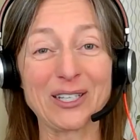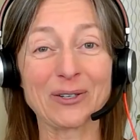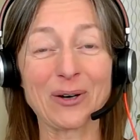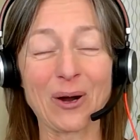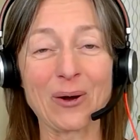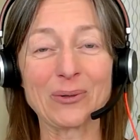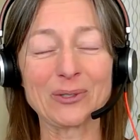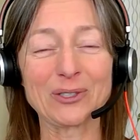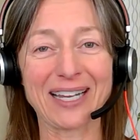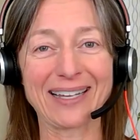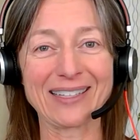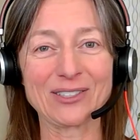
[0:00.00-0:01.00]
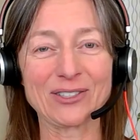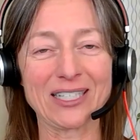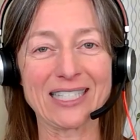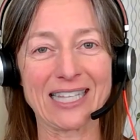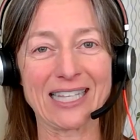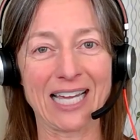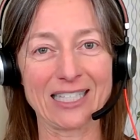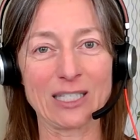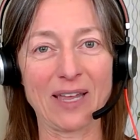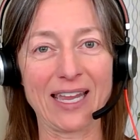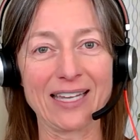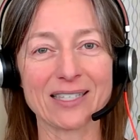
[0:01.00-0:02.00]
your own challenges in that
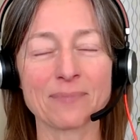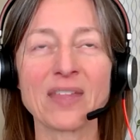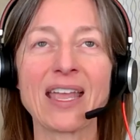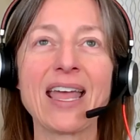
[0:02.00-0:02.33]
space.